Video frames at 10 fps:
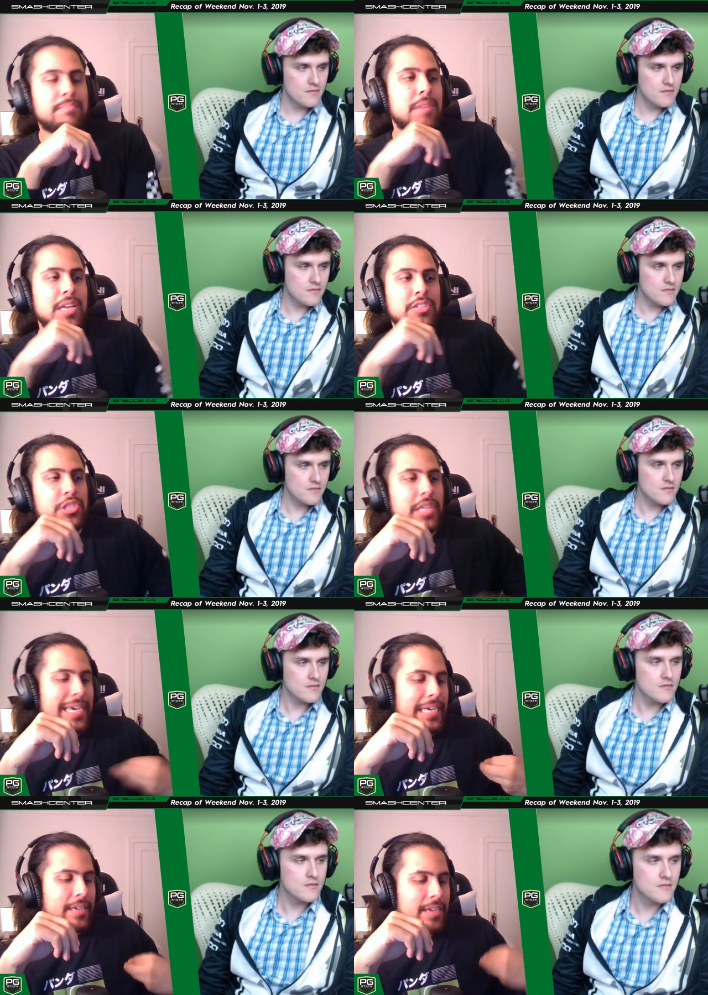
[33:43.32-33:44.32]
Speaker 1: much
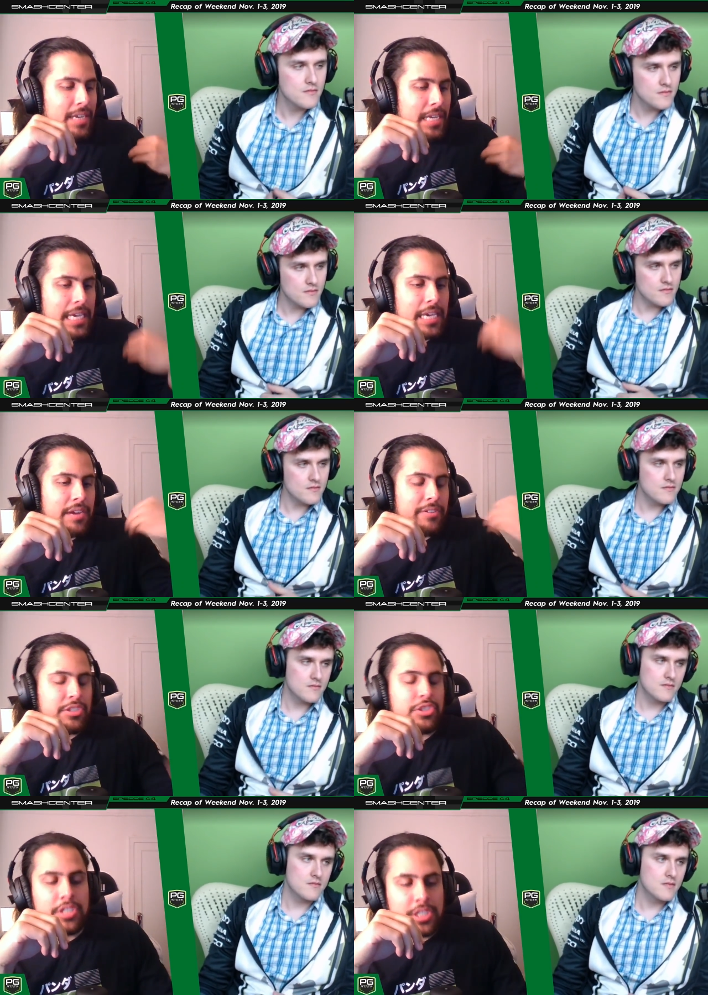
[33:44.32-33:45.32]
like
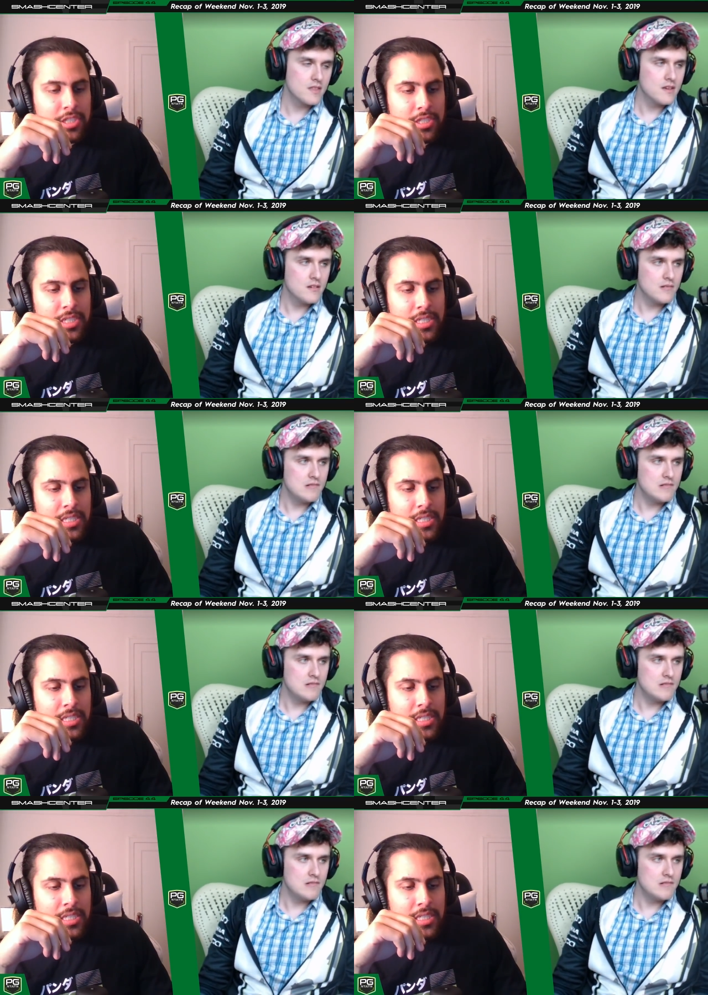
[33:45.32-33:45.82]
character